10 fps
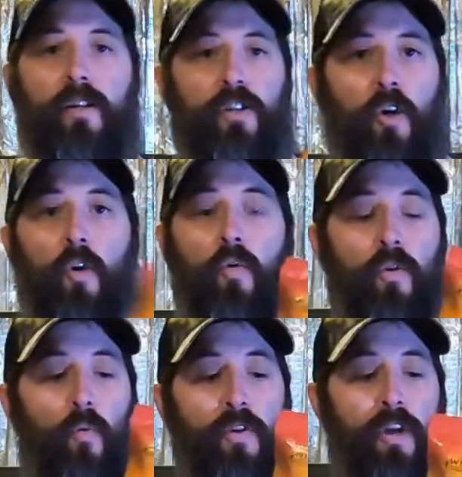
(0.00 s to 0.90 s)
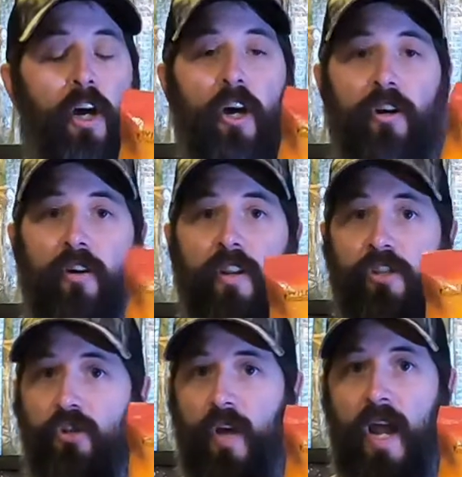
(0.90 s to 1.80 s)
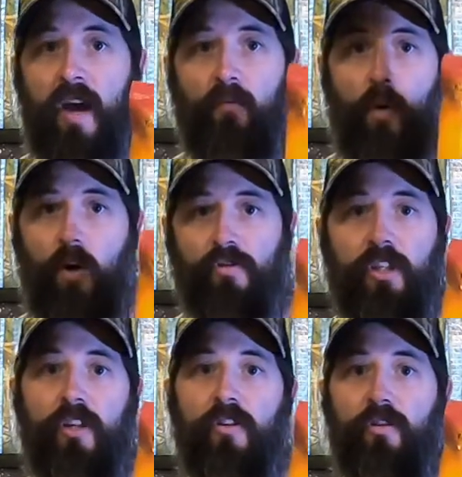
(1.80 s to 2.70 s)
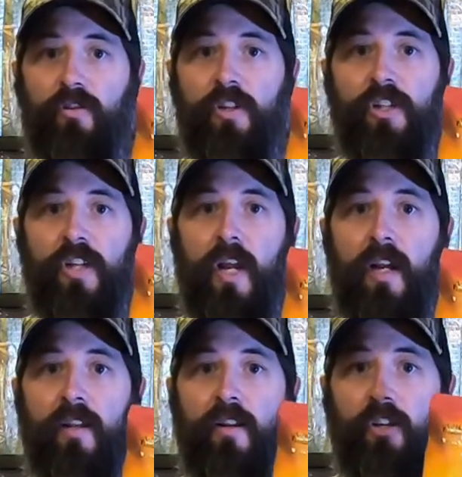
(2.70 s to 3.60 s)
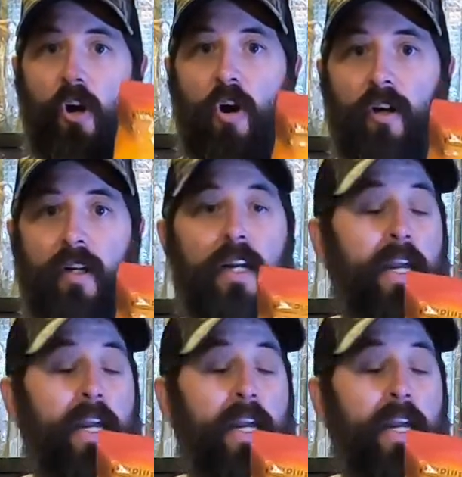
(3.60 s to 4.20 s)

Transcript: So when the hunter that you have walks into their tree stand in the dark